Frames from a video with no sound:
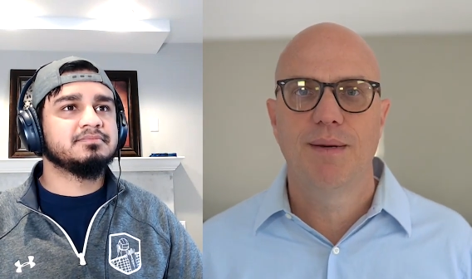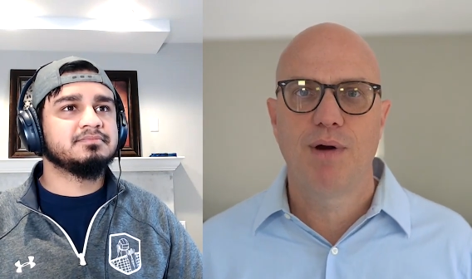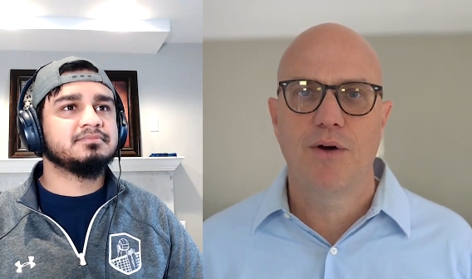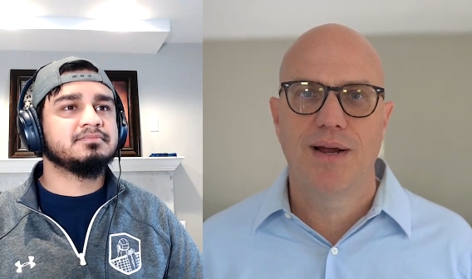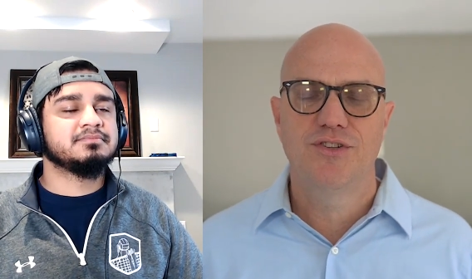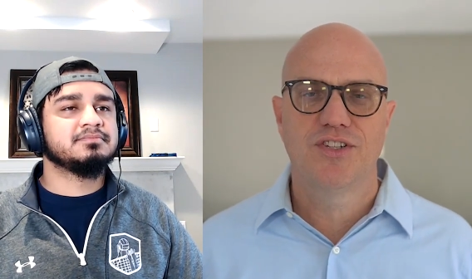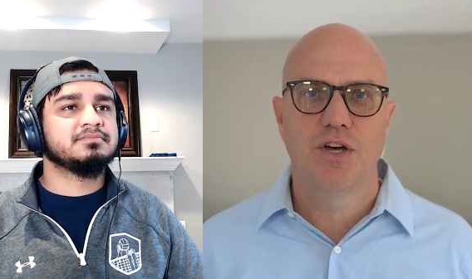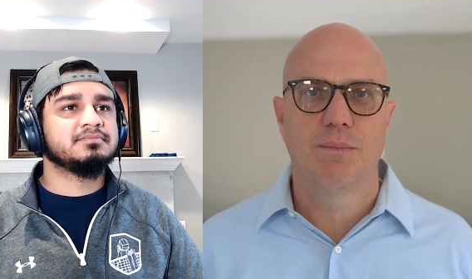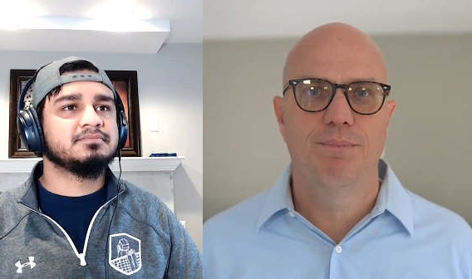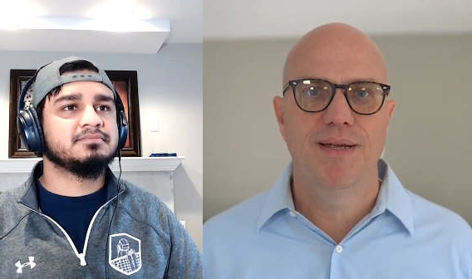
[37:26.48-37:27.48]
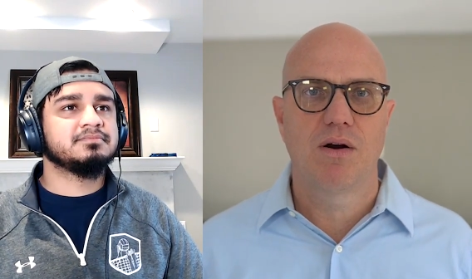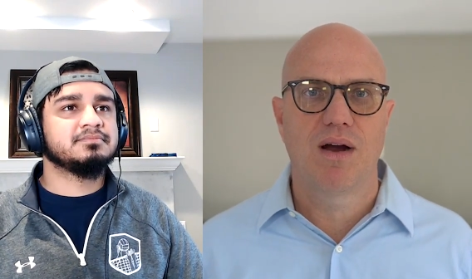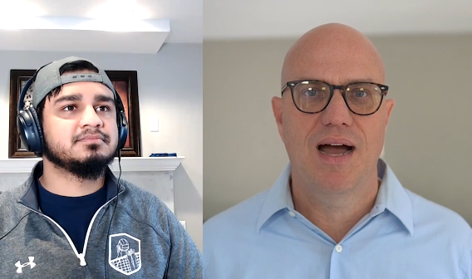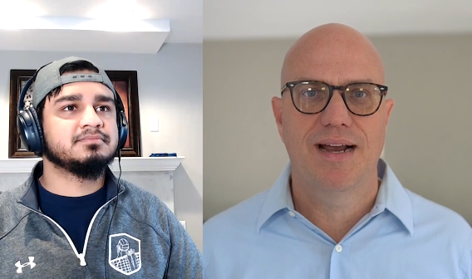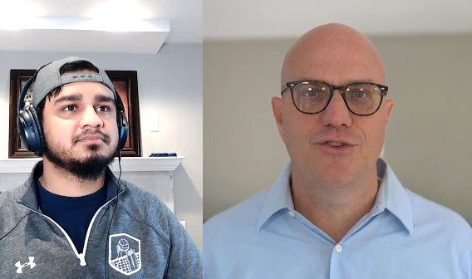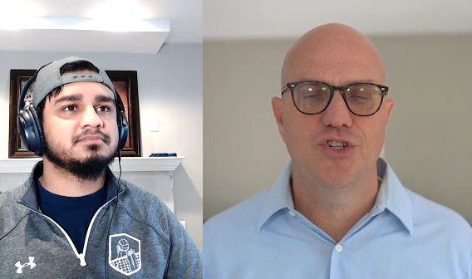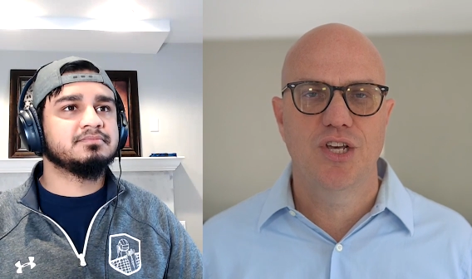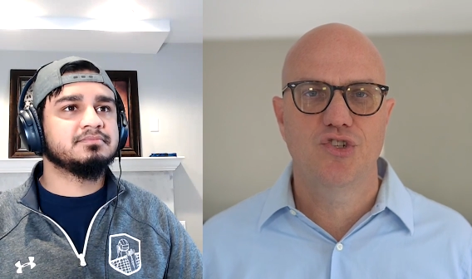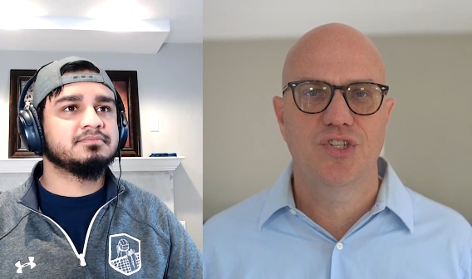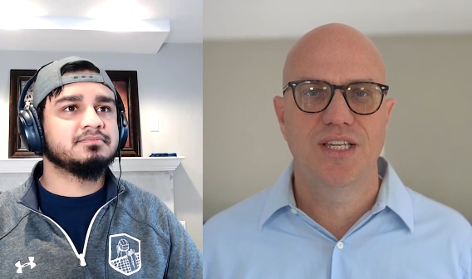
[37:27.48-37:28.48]
Speaker 1: Bright Ray, just go to B R I G
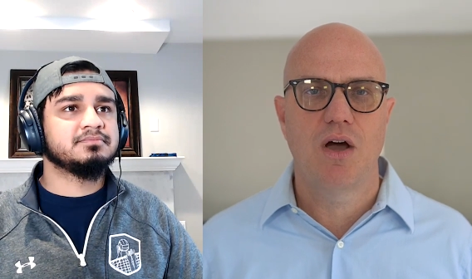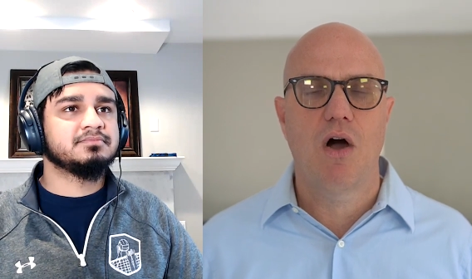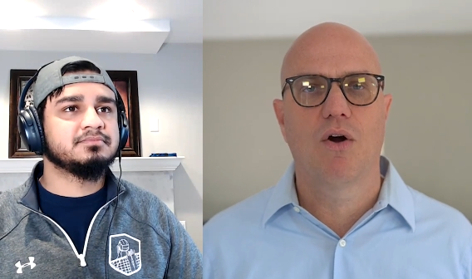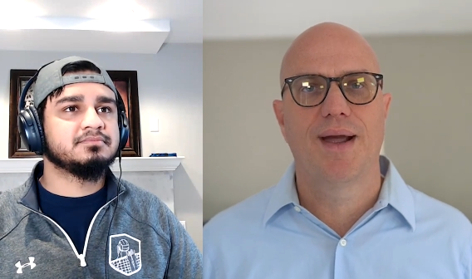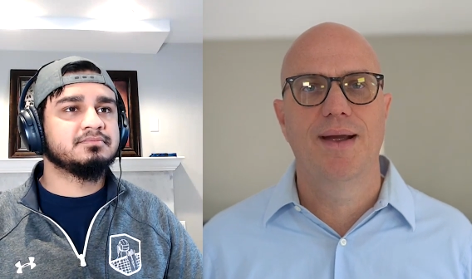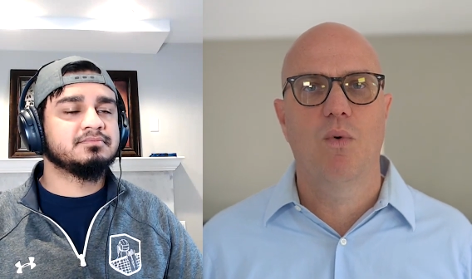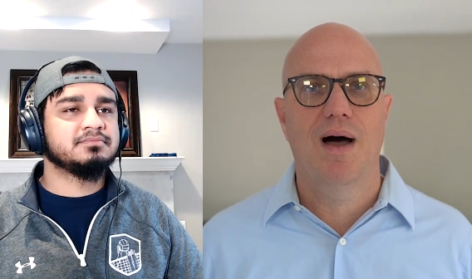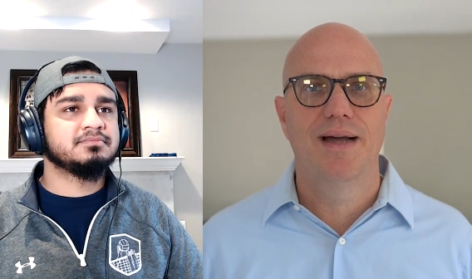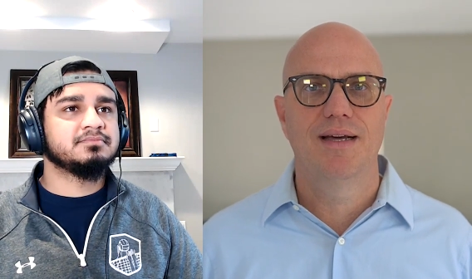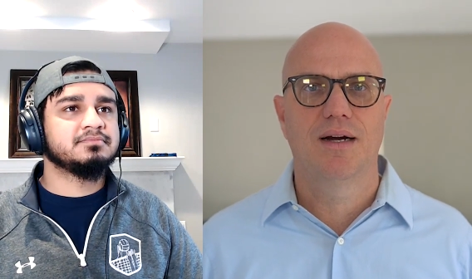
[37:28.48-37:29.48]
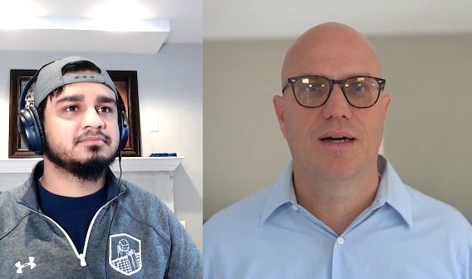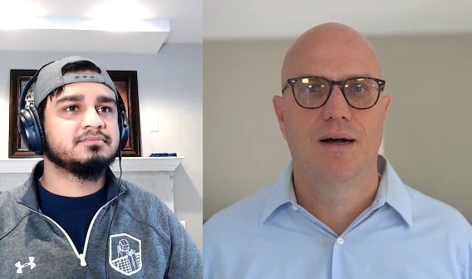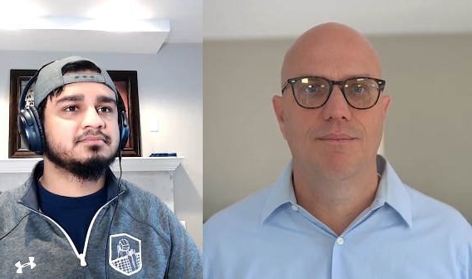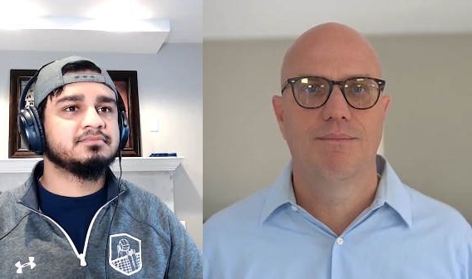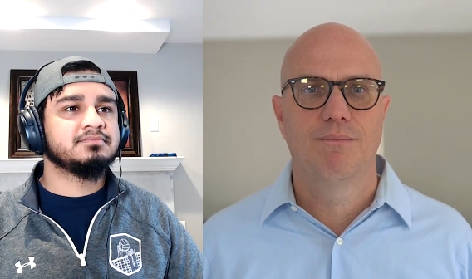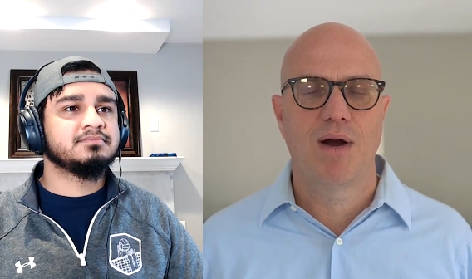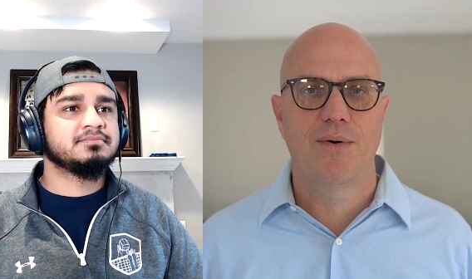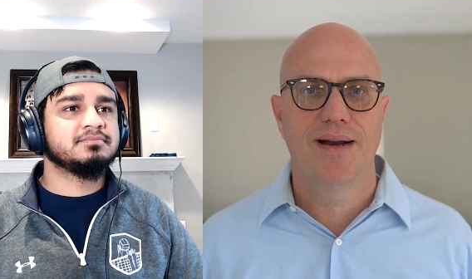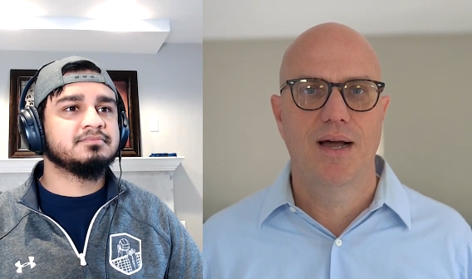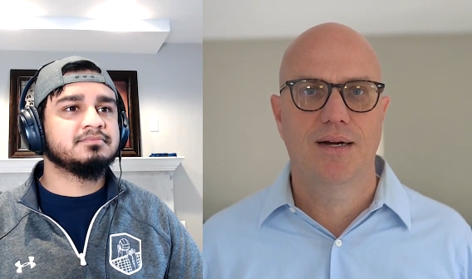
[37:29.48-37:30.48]
H T R A Y dot com,
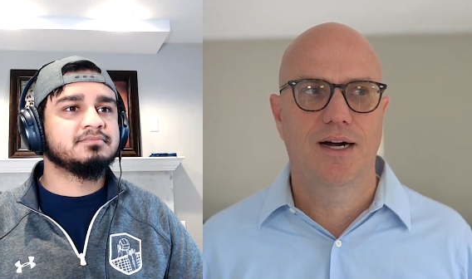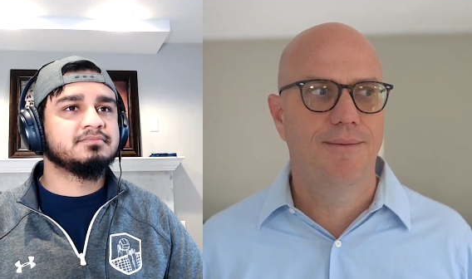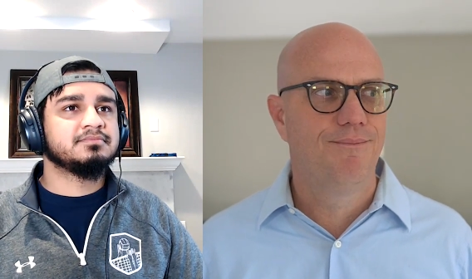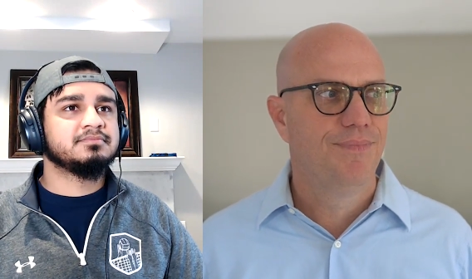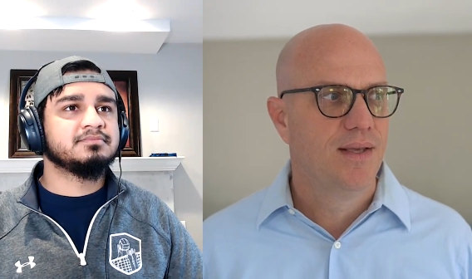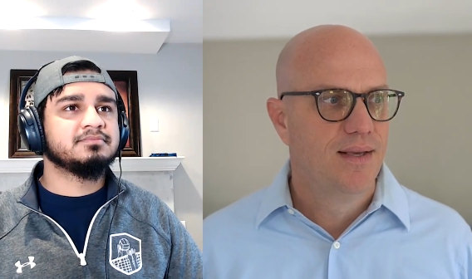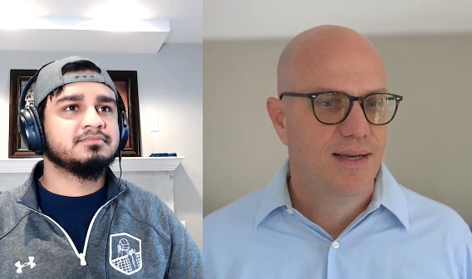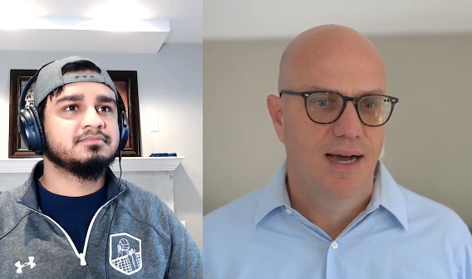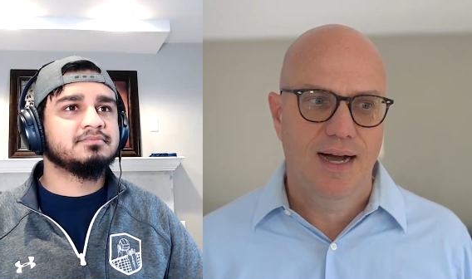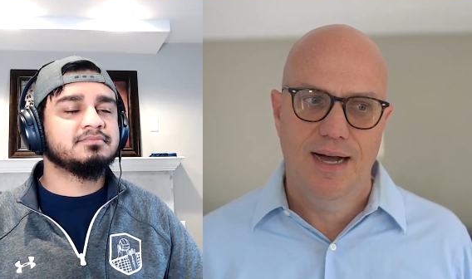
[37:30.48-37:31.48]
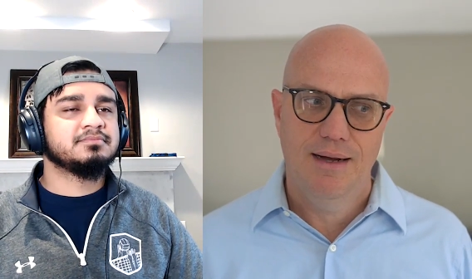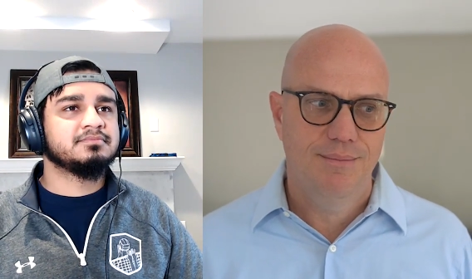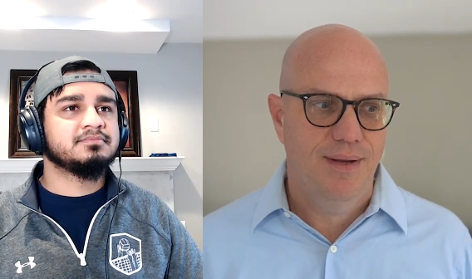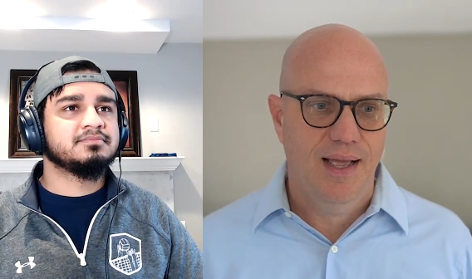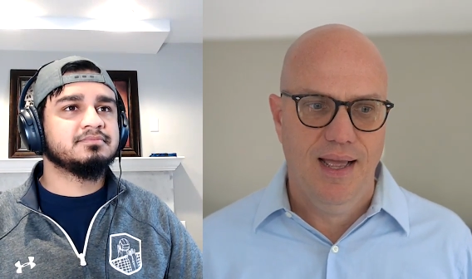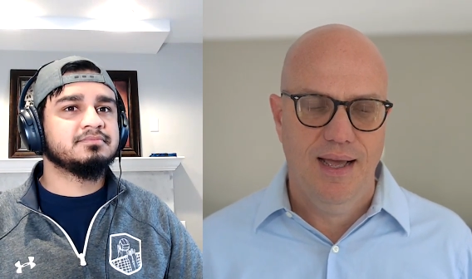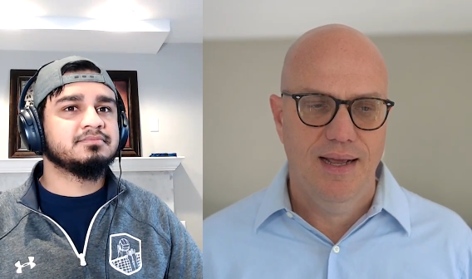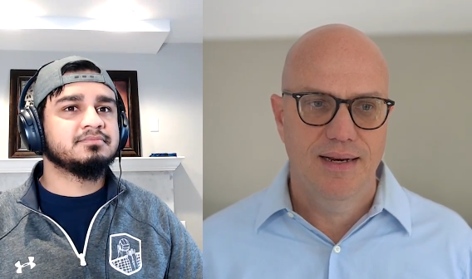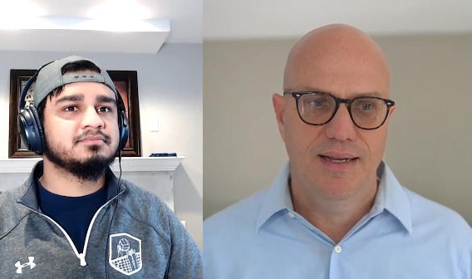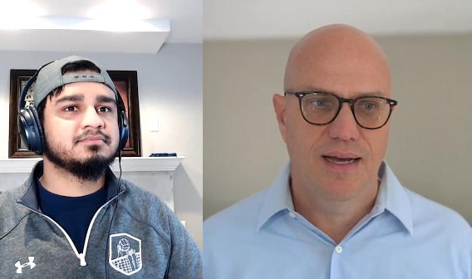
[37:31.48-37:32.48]
brightray.com. Um, and